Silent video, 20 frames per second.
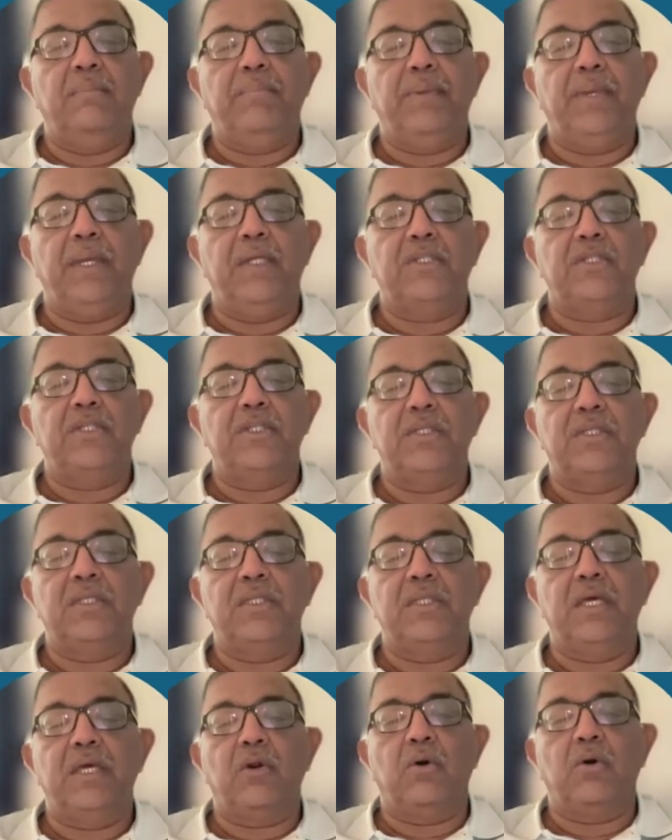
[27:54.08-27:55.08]
patient,
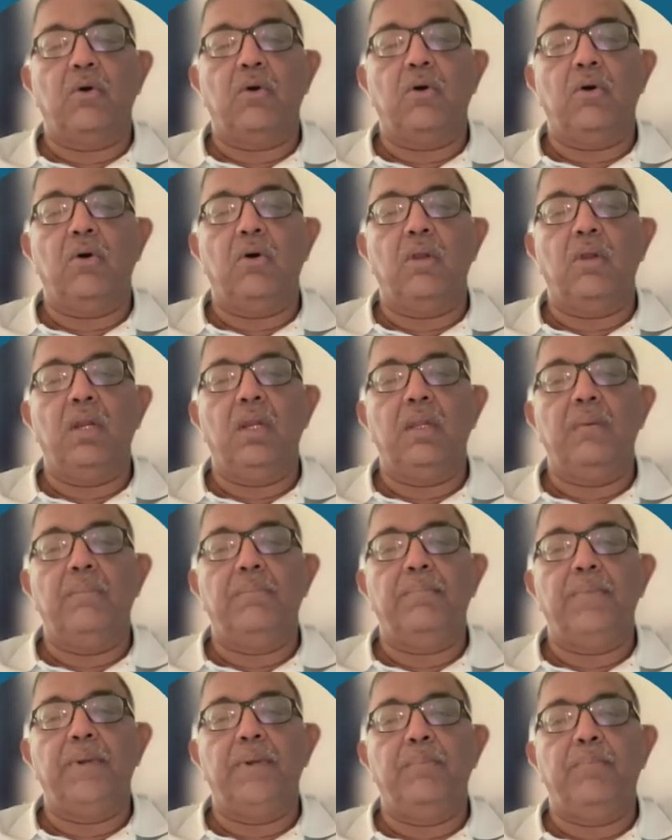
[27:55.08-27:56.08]
they're all
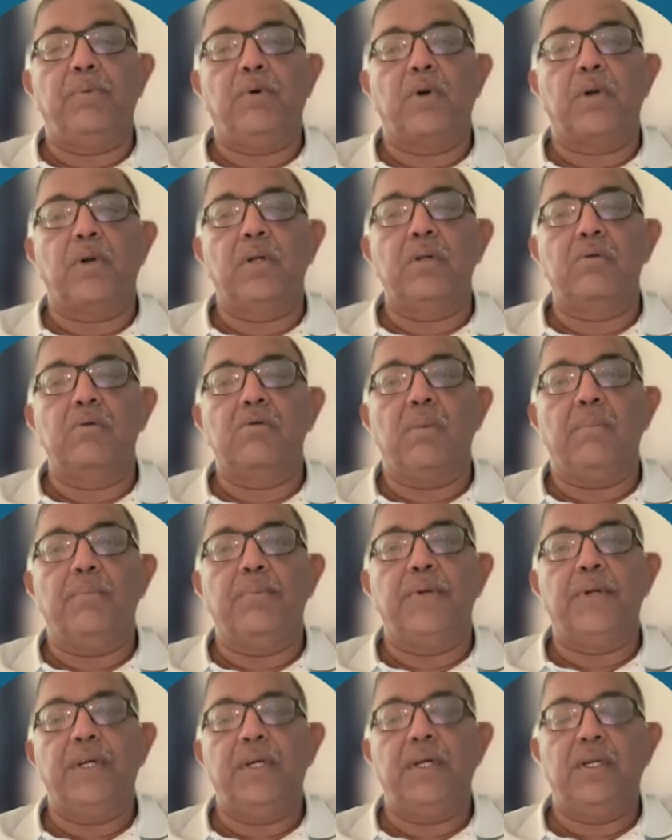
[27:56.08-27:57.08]
important
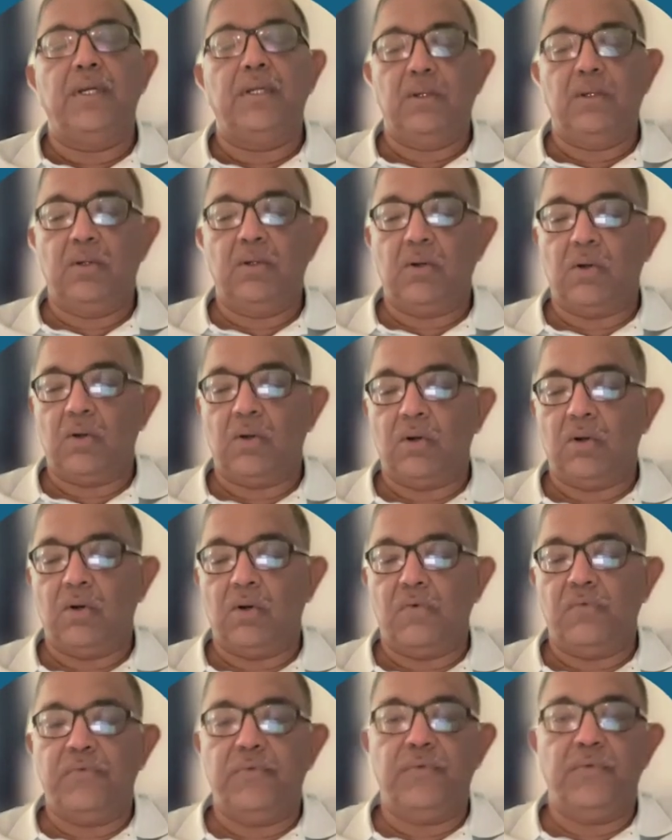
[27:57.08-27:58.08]
component
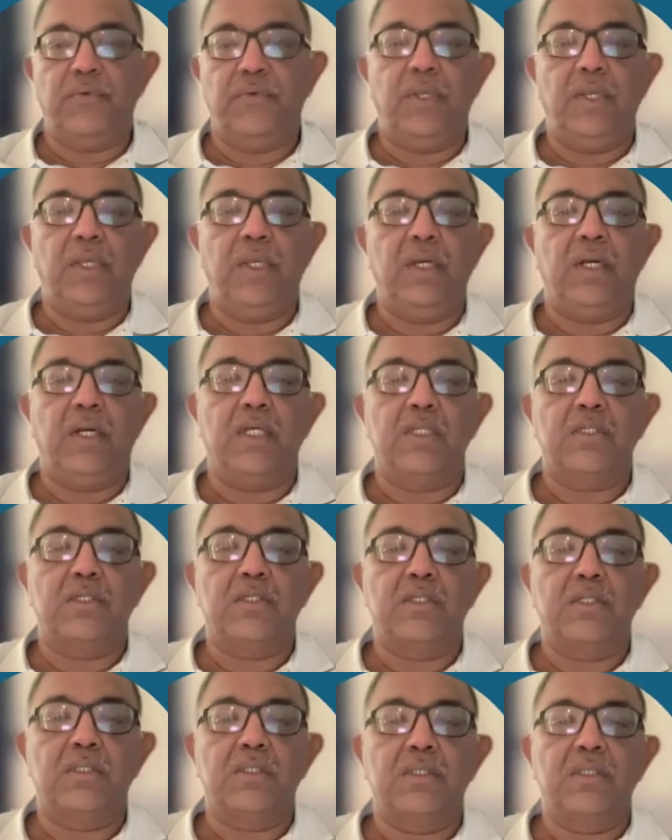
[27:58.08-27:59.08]
of
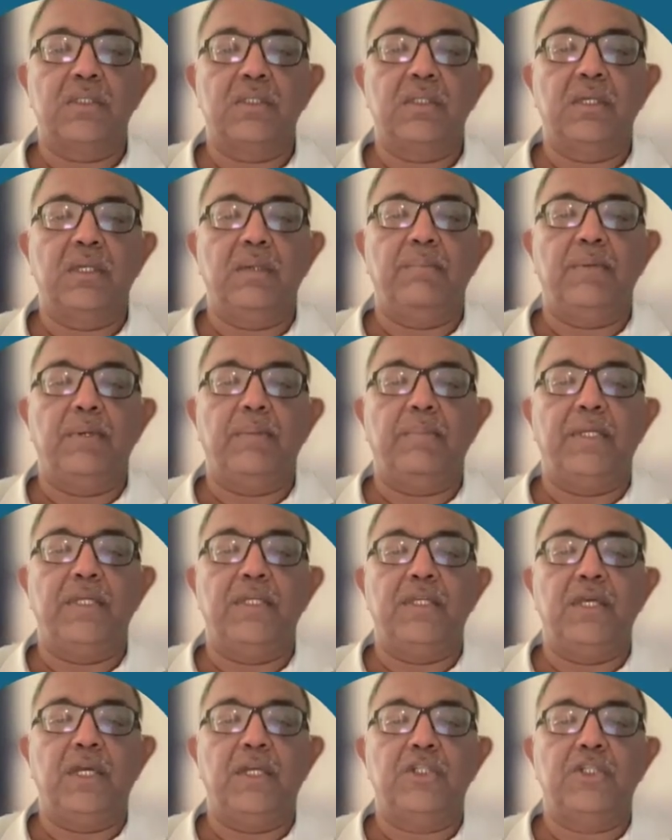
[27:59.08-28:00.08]
ERAS
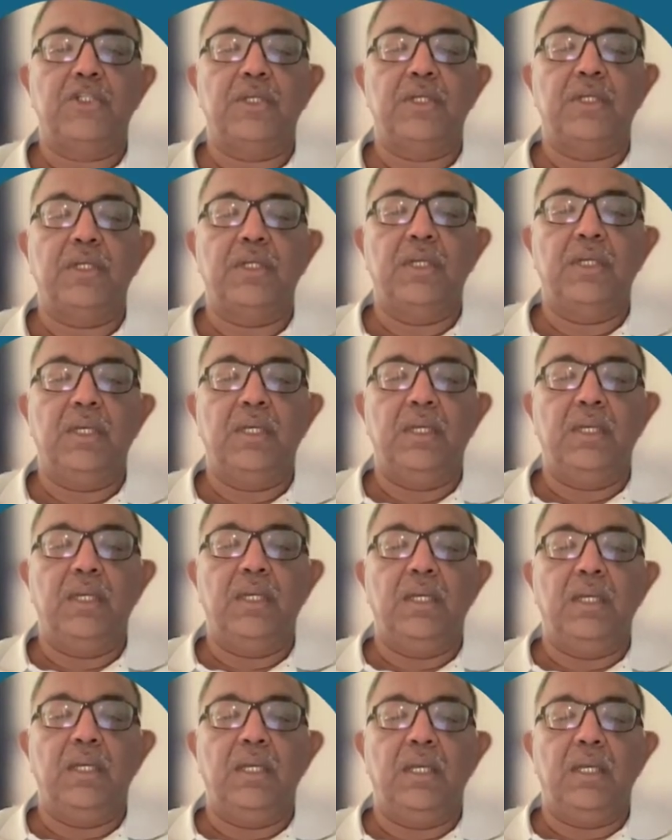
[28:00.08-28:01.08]
implementation
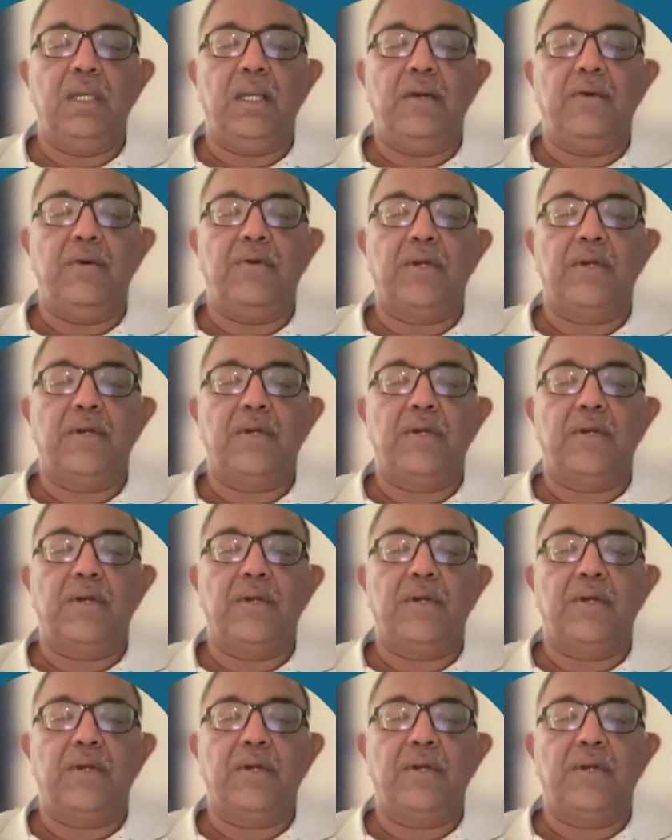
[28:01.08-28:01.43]
and